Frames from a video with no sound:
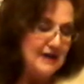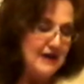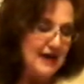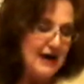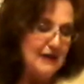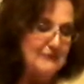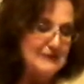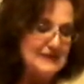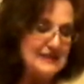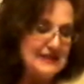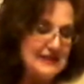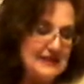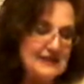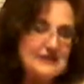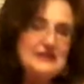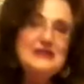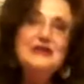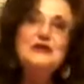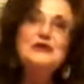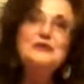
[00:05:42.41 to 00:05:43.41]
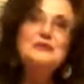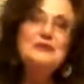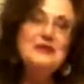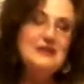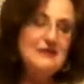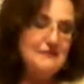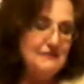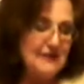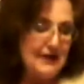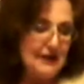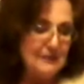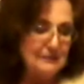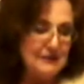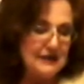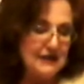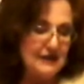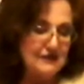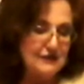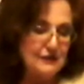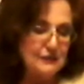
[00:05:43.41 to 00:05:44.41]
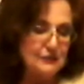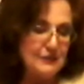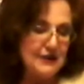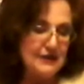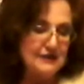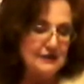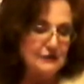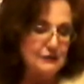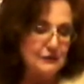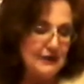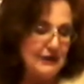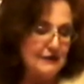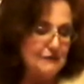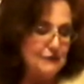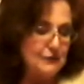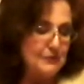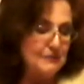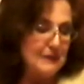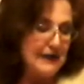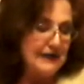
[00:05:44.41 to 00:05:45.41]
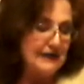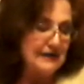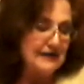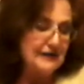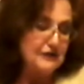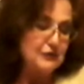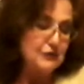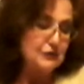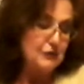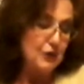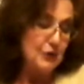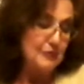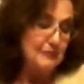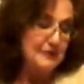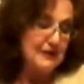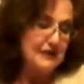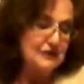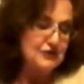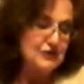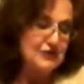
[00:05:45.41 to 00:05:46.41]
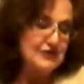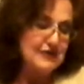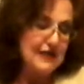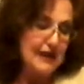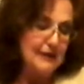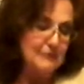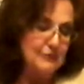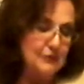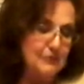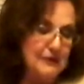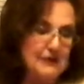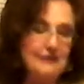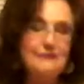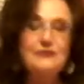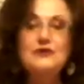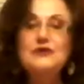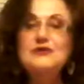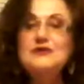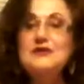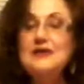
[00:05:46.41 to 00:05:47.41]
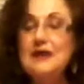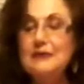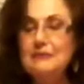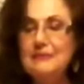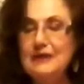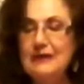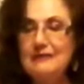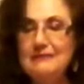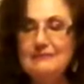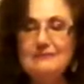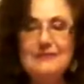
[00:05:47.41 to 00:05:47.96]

I was eating dinner with the family at the red and gray Formica and chrome kitchen table when it first hit me.